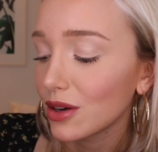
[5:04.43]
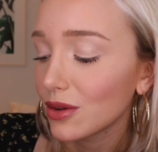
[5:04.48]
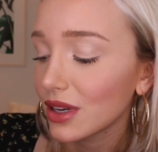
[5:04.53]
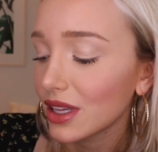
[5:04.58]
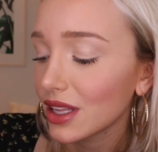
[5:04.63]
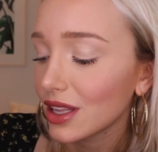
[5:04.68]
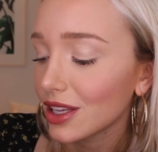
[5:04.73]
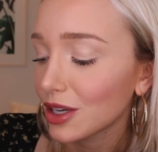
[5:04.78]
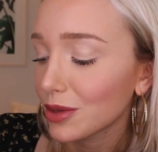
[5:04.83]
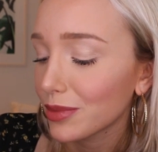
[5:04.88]

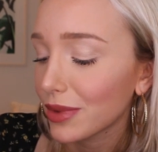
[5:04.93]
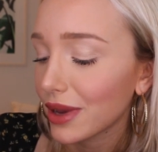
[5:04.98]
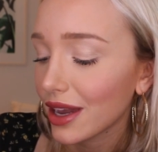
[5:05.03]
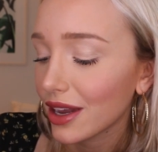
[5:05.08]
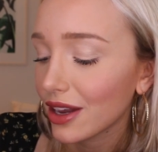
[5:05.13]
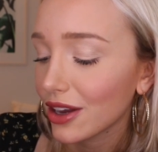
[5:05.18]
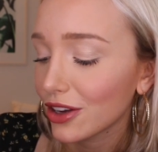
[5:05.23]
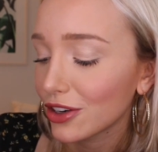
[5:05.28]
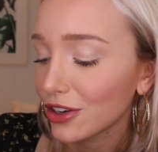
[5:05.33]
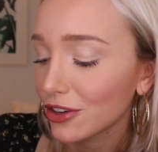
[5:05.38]
we look
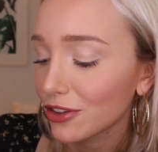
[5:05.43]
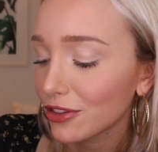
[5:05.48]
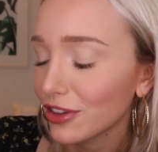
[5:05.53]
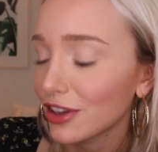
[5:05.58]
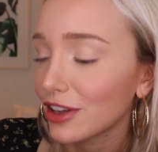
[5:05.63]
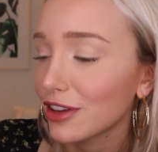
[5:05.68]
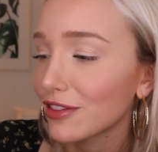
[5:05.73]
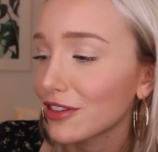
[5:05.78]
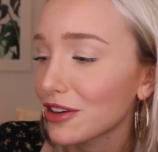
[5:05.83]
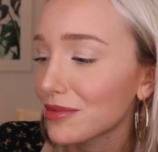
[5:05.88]
back on our
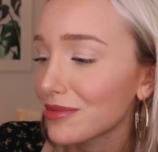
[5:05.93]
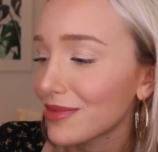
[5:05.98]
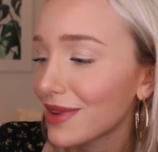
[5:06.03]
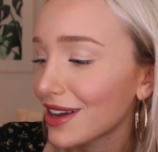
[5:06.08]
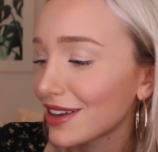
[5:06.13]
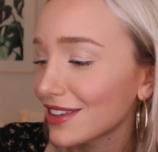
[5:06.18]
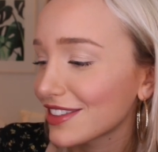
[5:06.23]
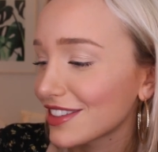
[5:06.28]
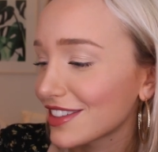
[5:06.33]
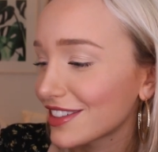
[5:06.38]
favorite
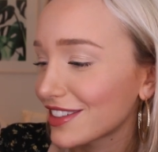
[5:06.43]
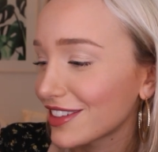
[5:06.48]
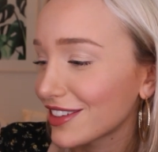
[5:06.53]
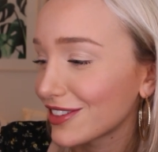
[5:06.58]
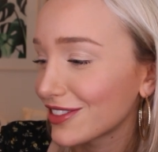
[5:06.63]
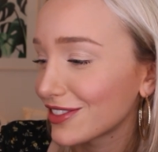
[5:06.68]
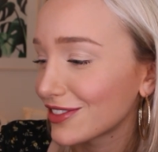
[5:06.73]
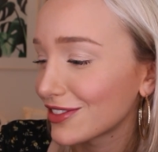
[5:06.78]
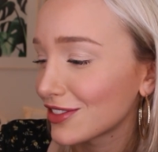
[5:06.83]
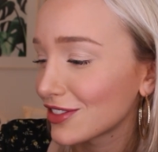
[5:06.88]

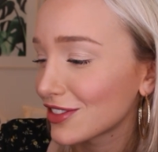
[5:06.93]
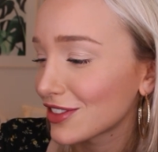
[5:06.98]
milestones.